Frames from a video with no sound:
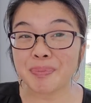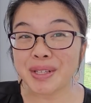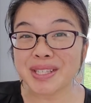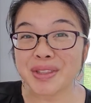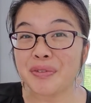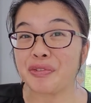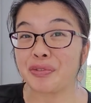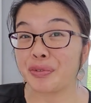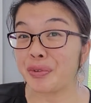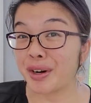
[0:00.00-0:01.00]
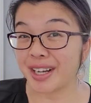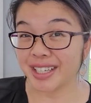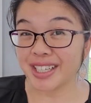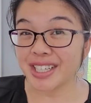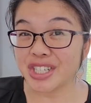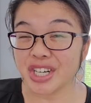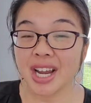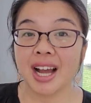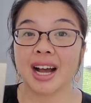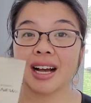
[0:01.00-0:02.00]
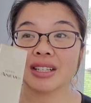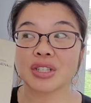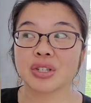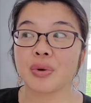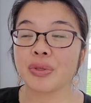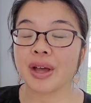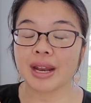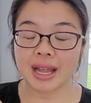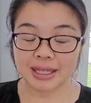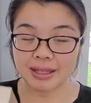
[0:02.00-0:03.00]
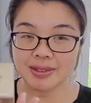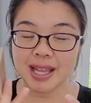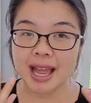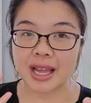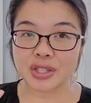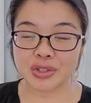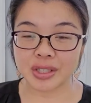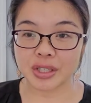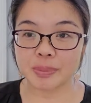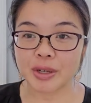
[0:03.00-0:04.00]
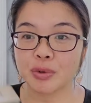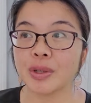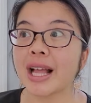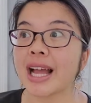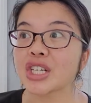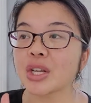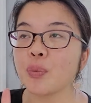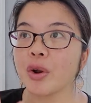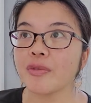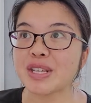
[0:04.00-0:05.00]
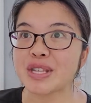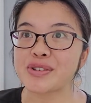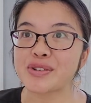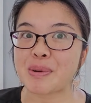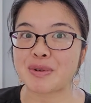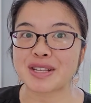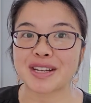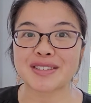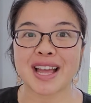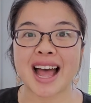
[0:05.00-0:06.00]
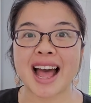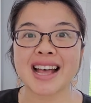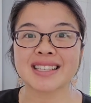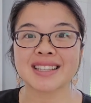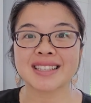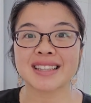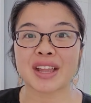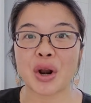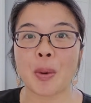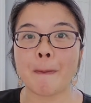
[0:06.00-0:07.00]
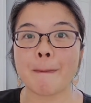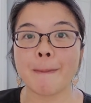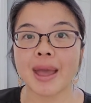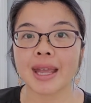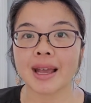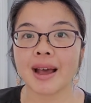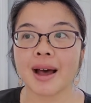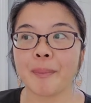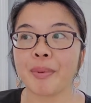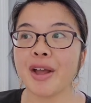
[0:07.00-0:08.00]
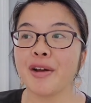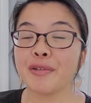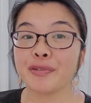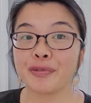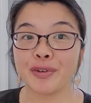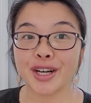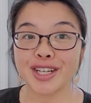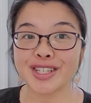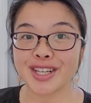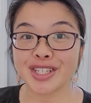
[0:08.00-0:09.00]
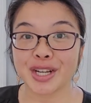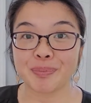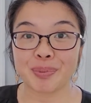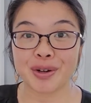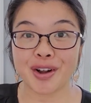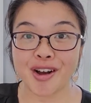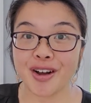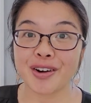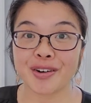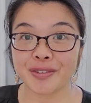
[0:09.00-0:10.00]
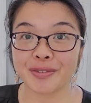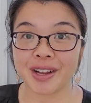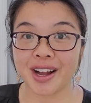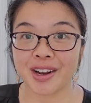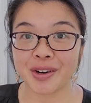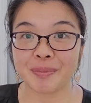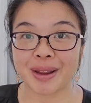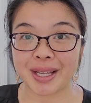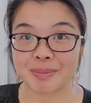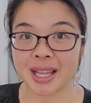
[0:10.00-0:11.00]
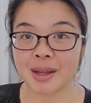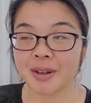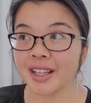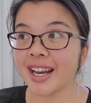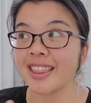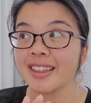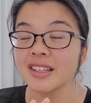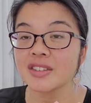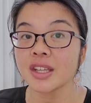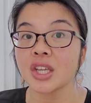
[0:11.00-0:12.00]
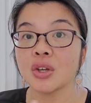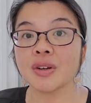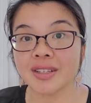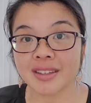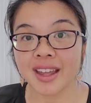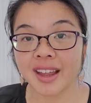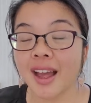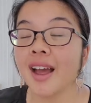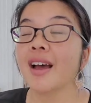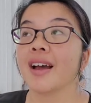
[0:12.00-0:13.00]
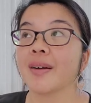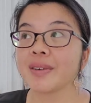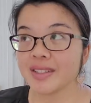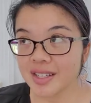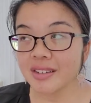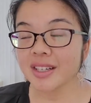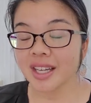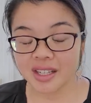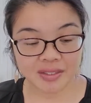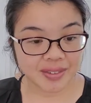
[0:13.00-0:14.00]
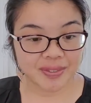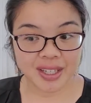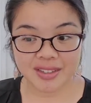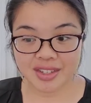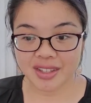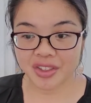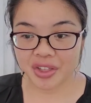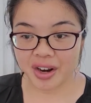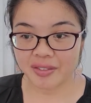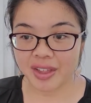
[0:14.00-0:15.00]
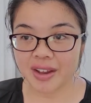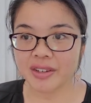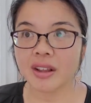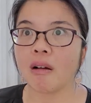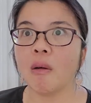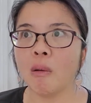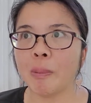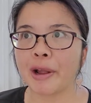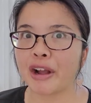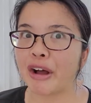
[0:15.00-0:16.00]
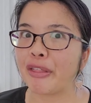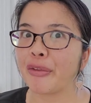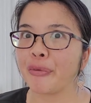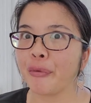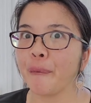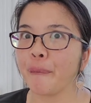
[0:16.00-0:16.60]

this in the fridge uh, so that it gets that extra little bit of cool. Actually, one of my sister representatives has this little makeup fridge that she can put on her on her makeup table, and I think it's the cutest thing. I'm considering getting one because just the thought of that, she's like, oh my God, that's so